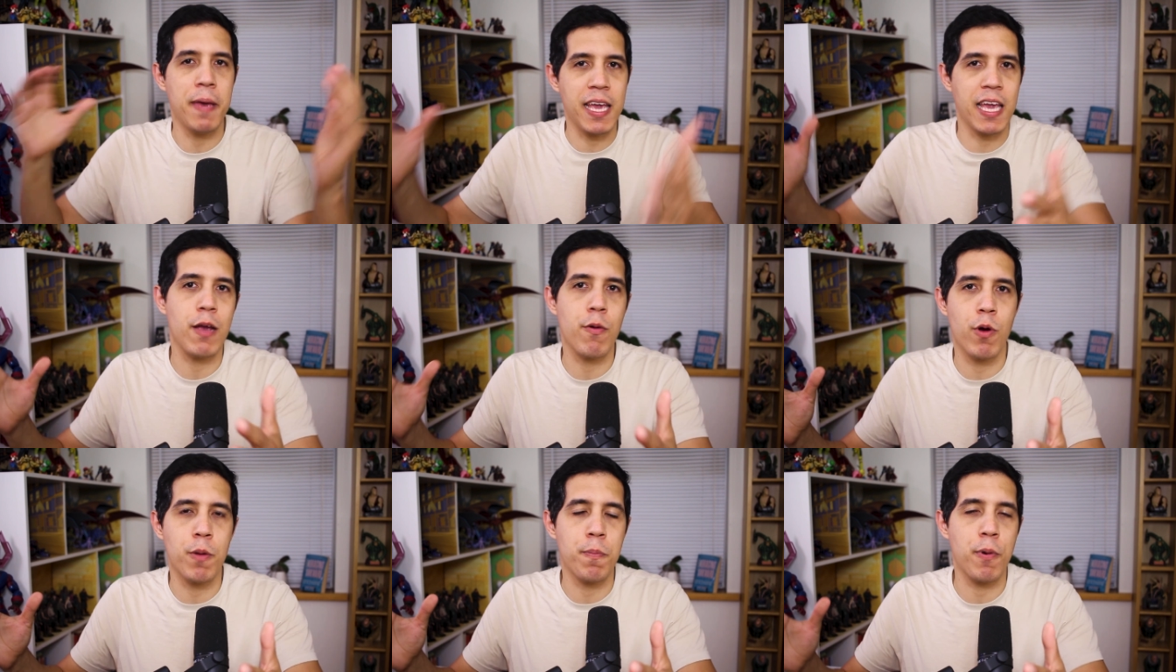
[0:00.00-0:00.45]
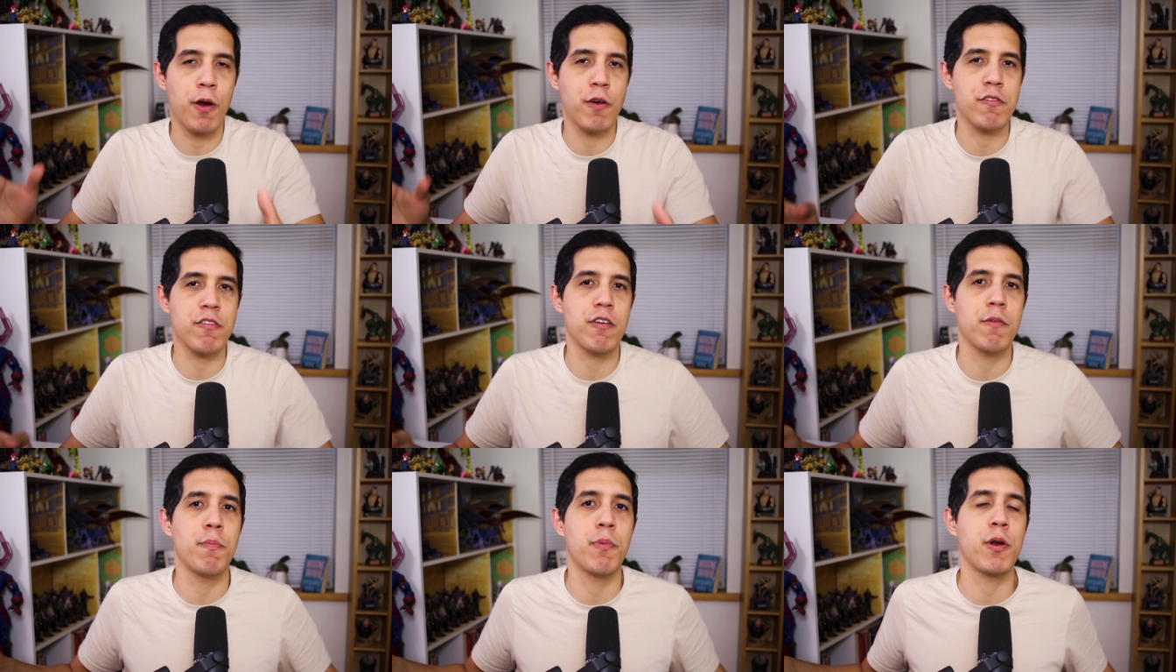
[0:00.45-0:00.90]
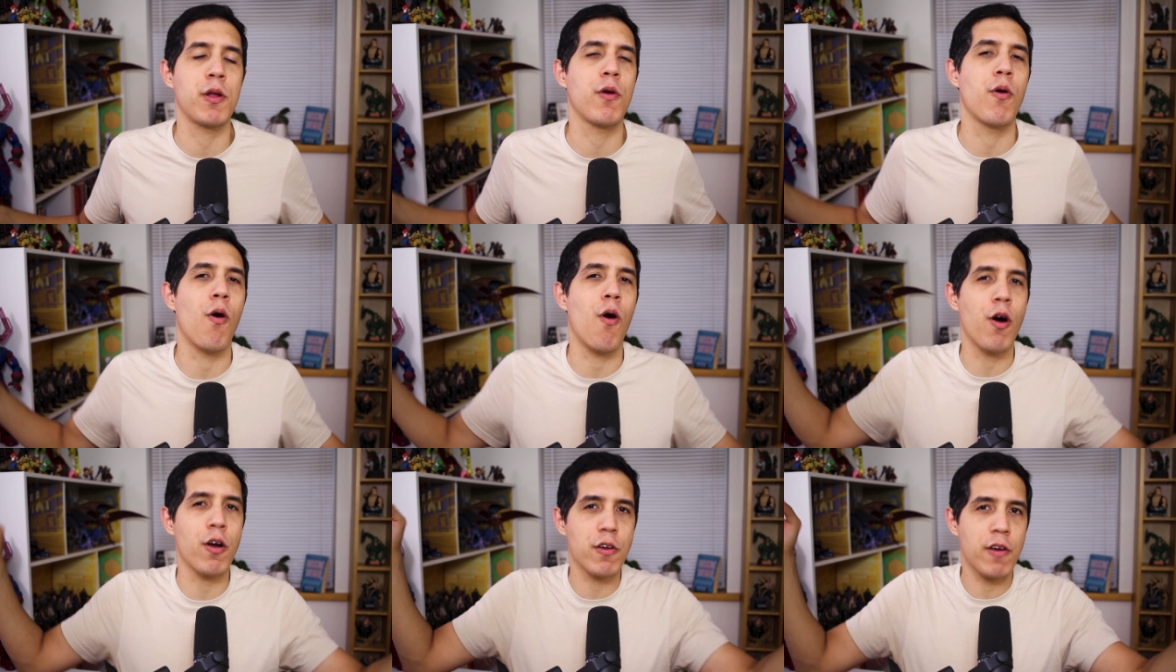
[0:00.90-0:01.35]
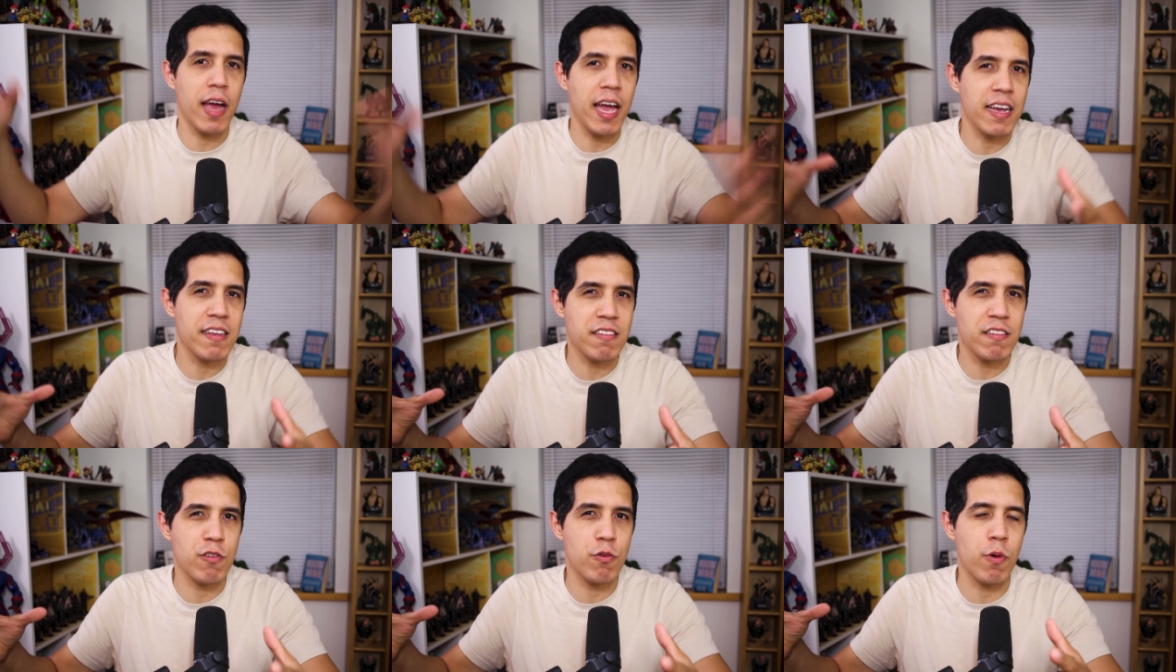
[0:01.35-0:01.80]
picking one person, putting all your
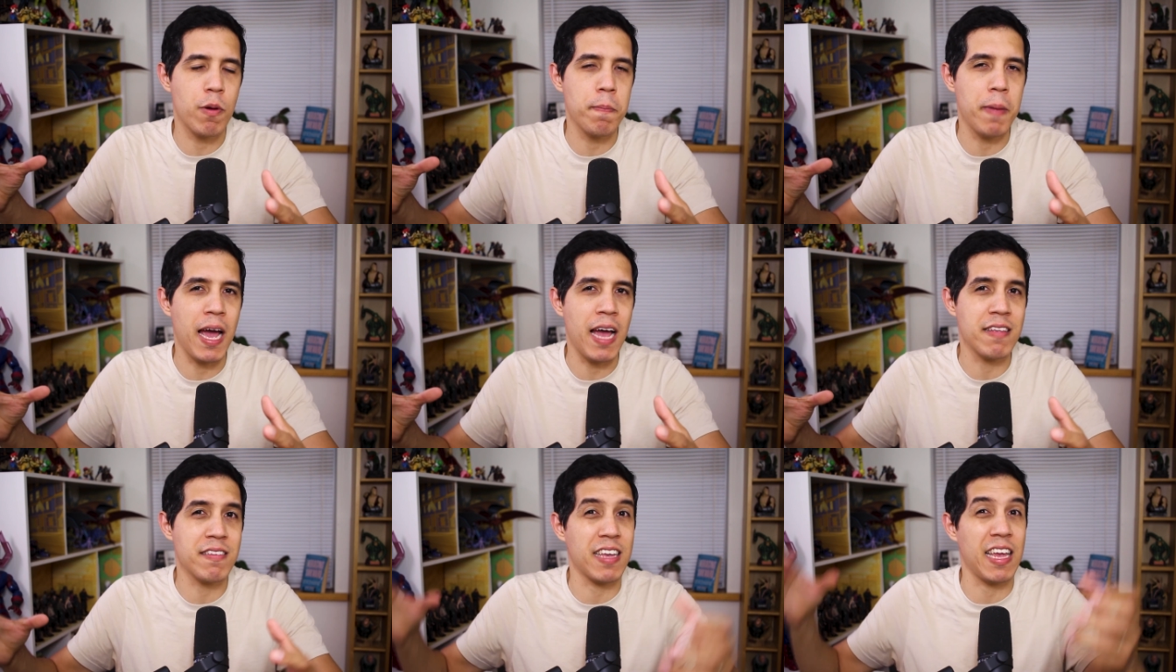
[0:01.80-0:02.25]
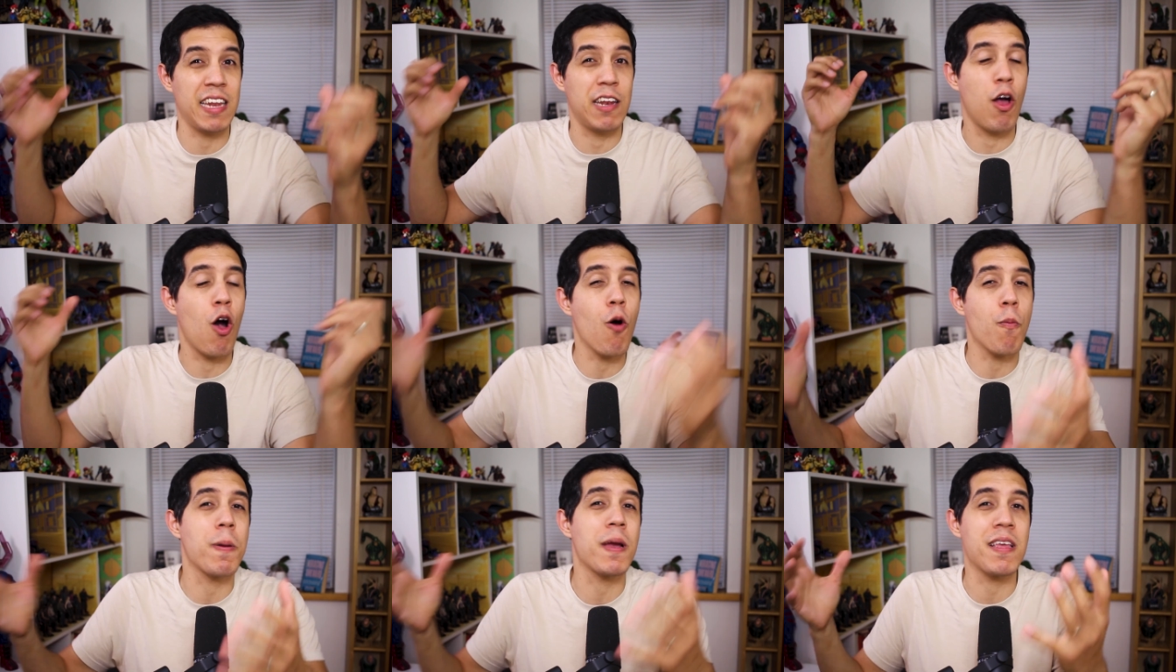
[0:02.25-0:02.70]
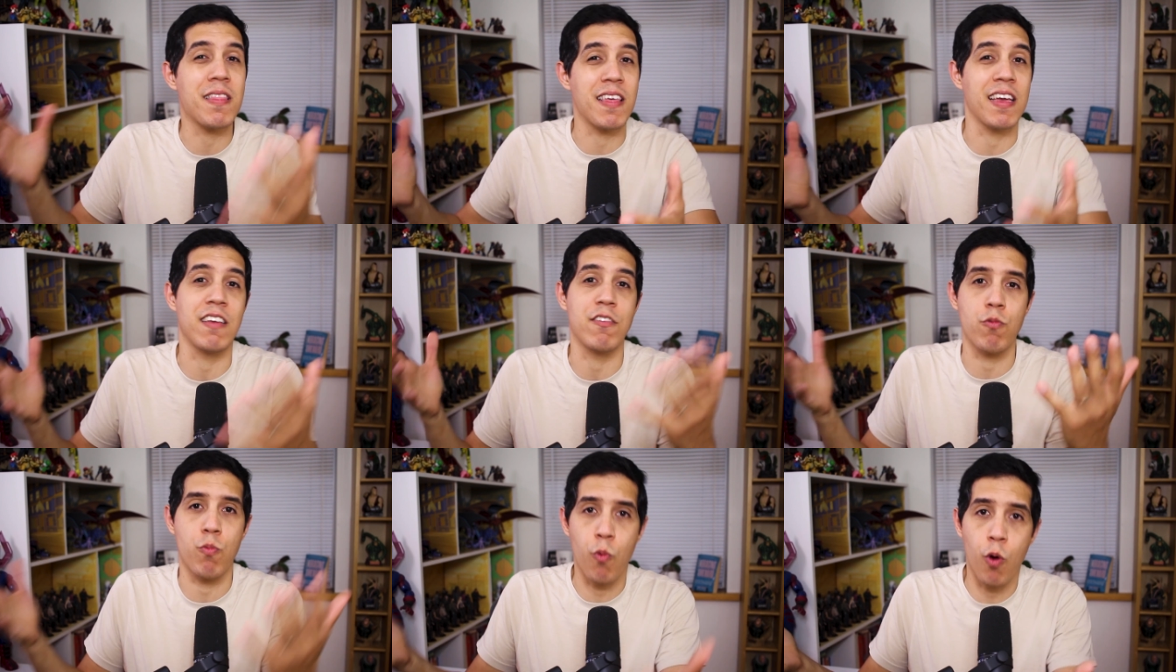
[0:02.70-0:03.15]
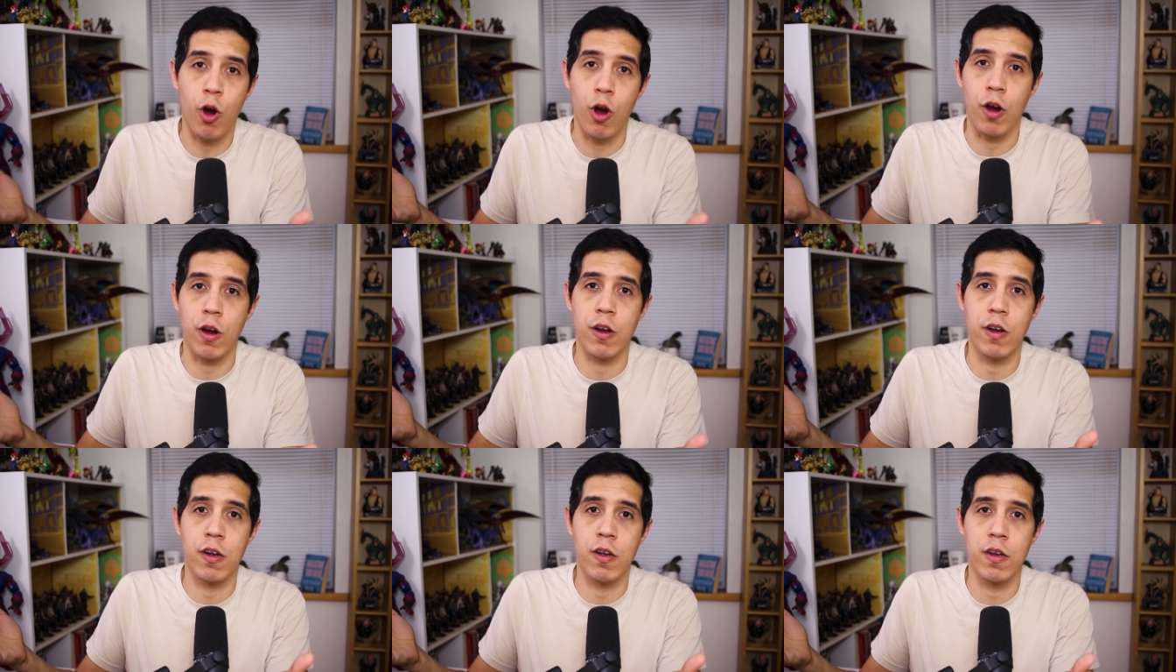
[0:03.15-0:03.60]
eggs into one basket, and hoping things
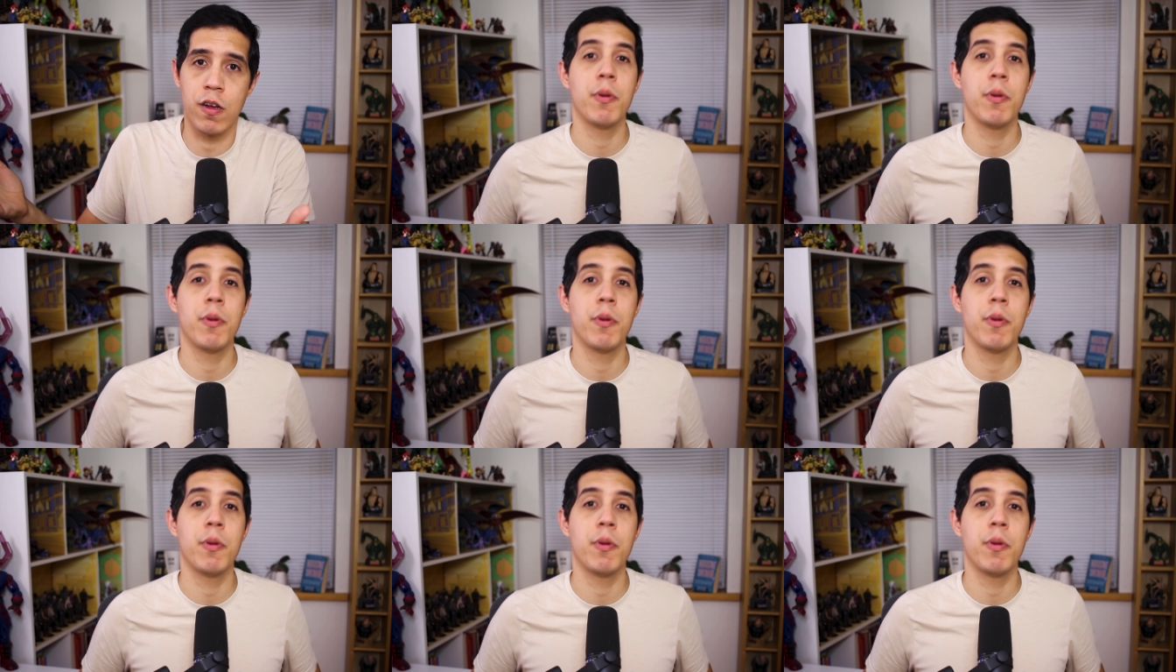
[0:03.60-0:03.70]
work.